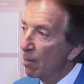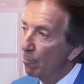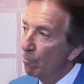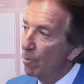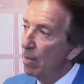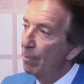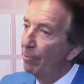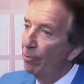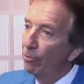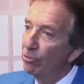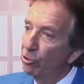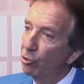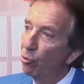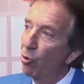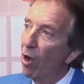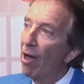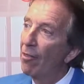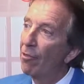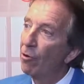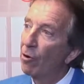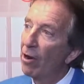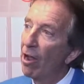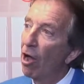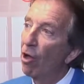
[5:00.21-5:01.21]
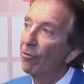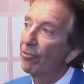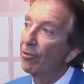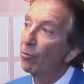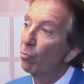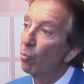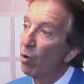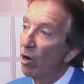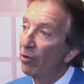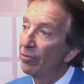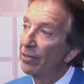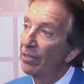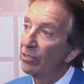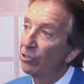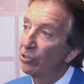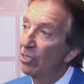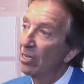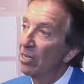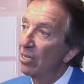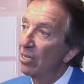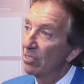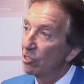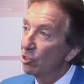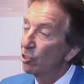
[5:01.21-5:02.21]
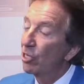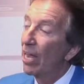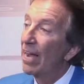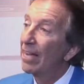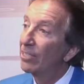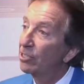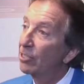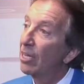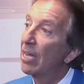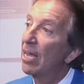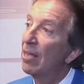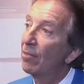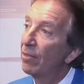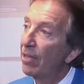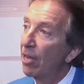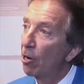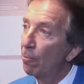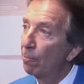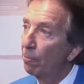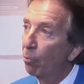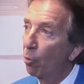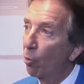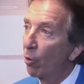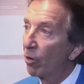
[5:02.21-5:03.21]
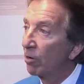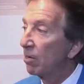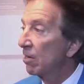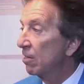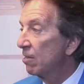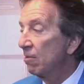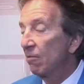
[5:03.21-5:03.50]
people to other health and wellness sites in the airport.